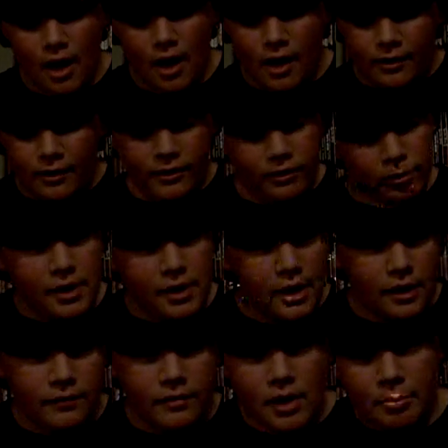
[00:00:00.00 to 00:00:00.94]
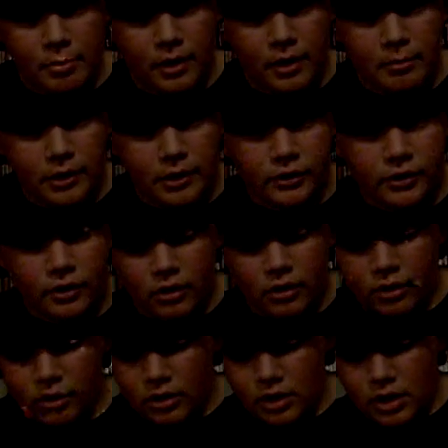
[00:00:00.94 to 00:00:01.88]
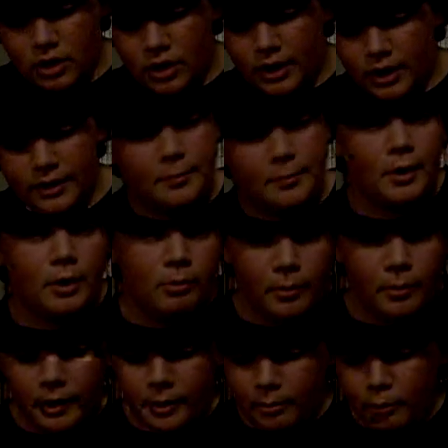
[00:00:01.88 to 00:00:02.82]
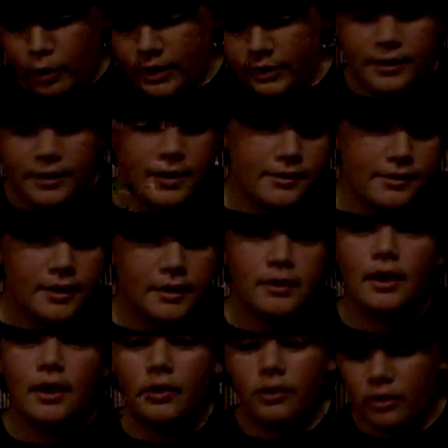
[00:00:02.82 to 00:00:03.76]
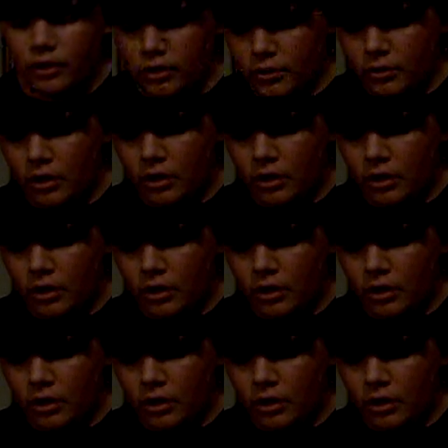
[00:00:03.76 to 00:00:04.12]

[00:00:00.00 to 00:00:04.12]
This one I have not played much at all. It's probably pretty decent, I don't know.